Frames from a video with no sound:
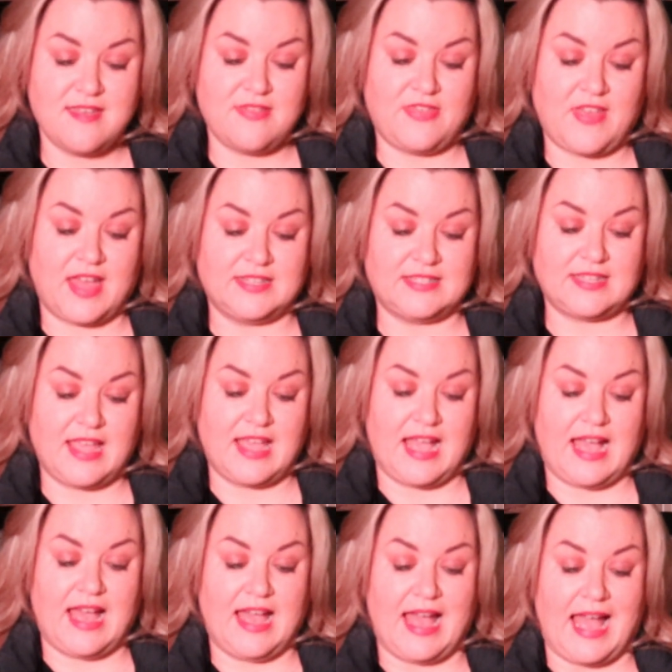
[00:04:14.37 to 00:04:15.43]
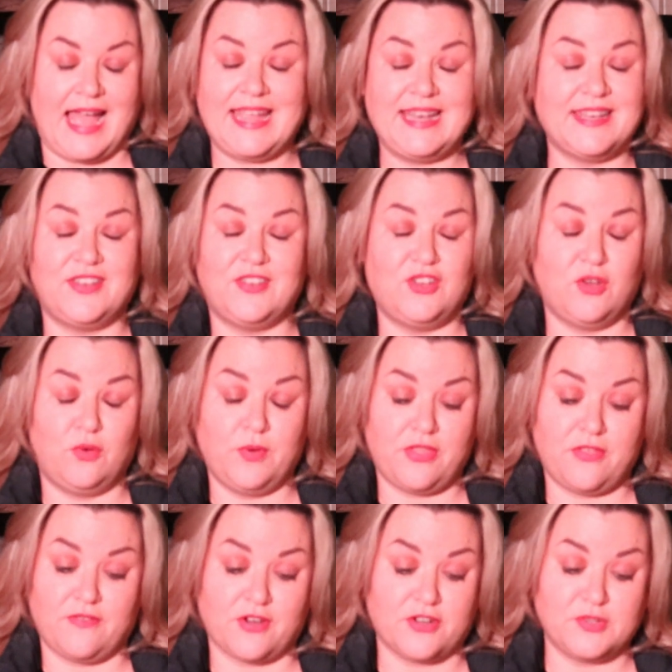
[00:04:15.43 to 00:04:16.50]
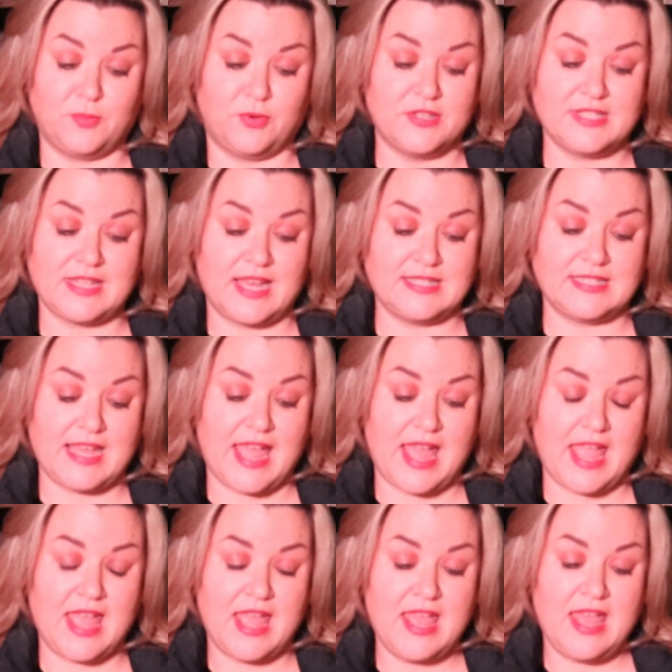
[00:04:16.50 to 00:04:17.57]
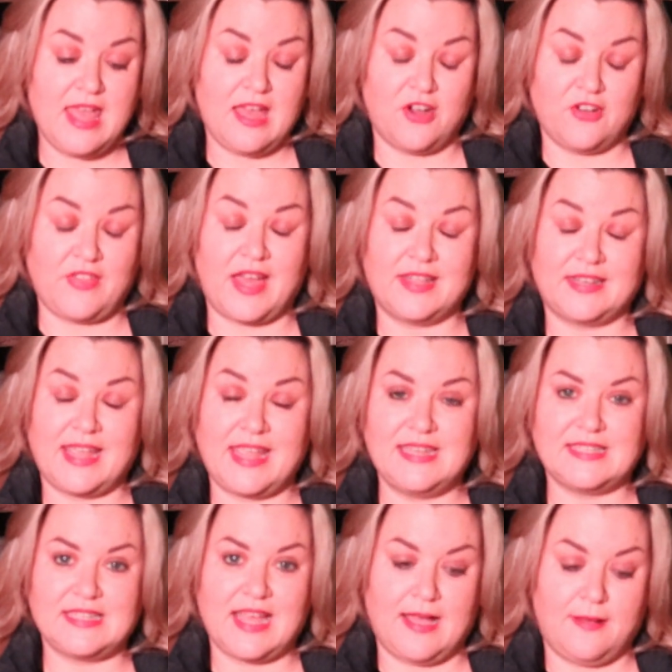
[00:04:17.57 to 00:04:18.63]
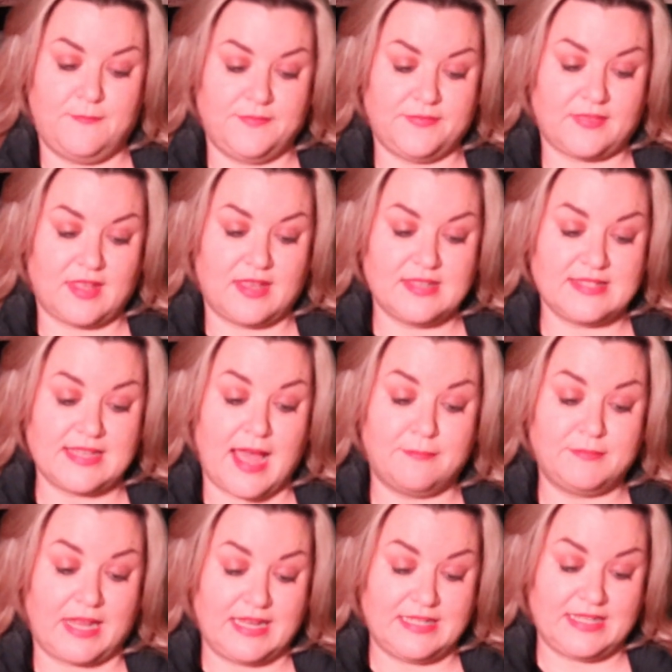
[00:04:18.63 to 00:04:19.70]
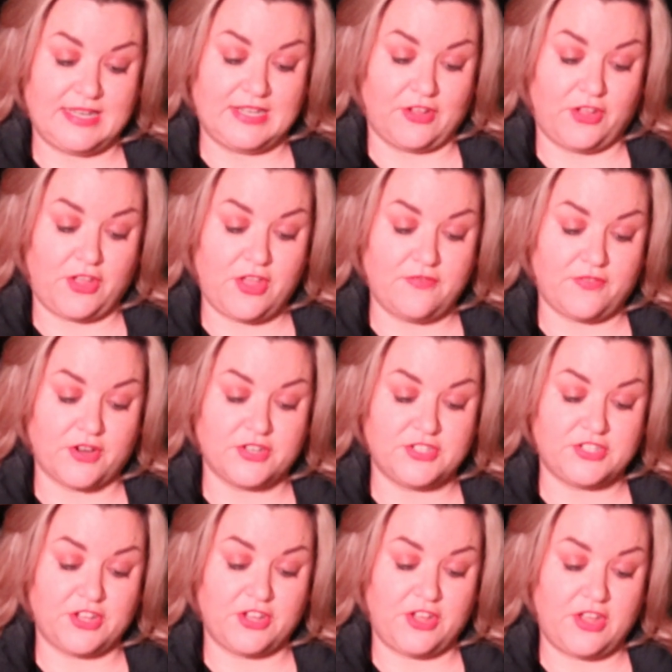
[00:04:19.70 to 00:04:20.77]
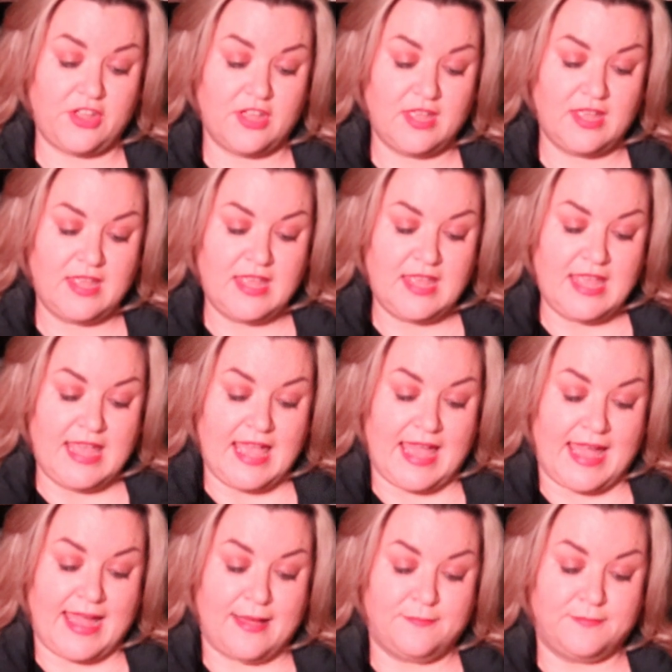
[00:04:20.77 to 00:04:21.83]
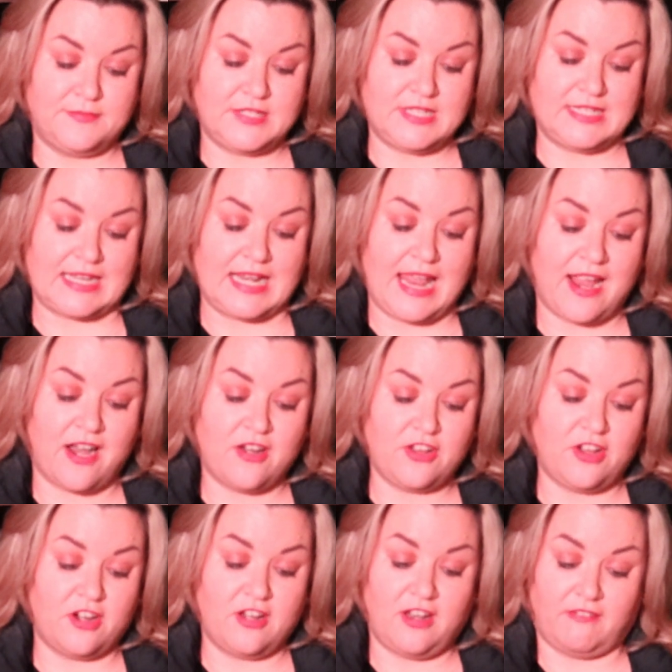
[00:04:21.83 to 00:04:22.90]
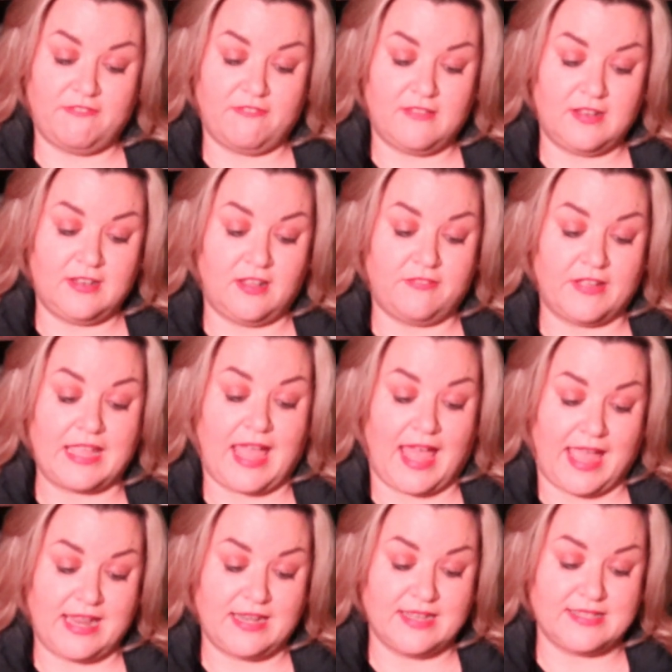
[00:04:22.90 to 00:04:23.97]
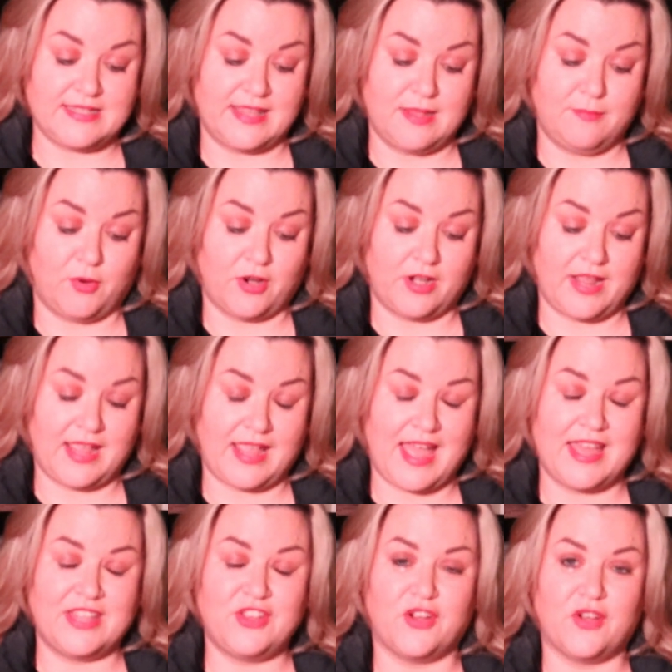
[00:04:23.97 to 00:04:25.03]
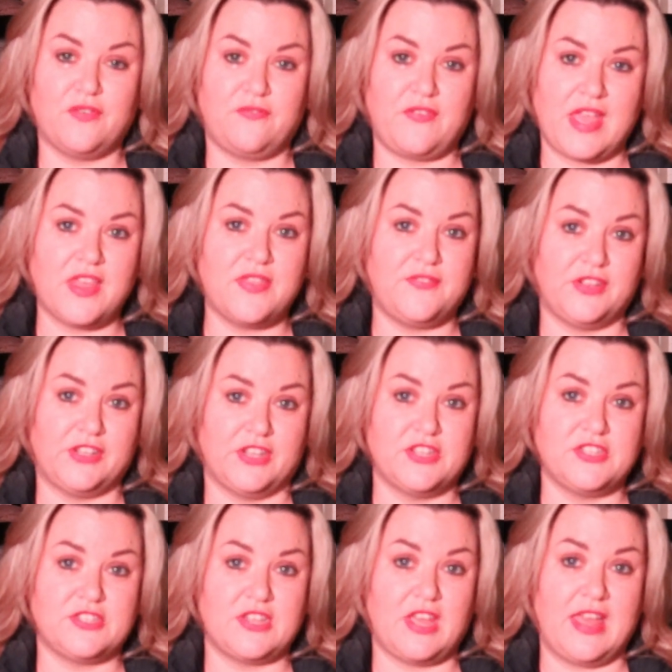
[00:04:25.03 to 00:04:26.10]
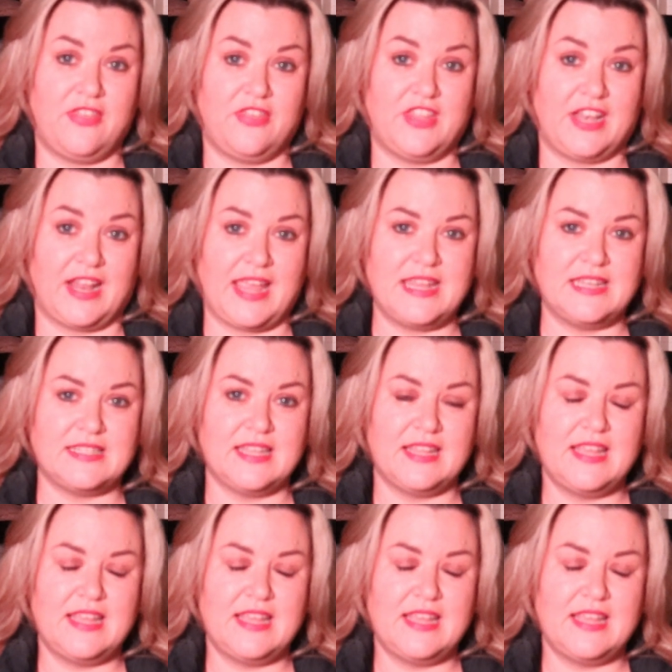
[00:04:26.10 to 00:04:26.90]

that I didn't know what the verse was that day or that night. Psalm 92 verse 2, to declare your loving kindness in the morning and your faithfulness in the night.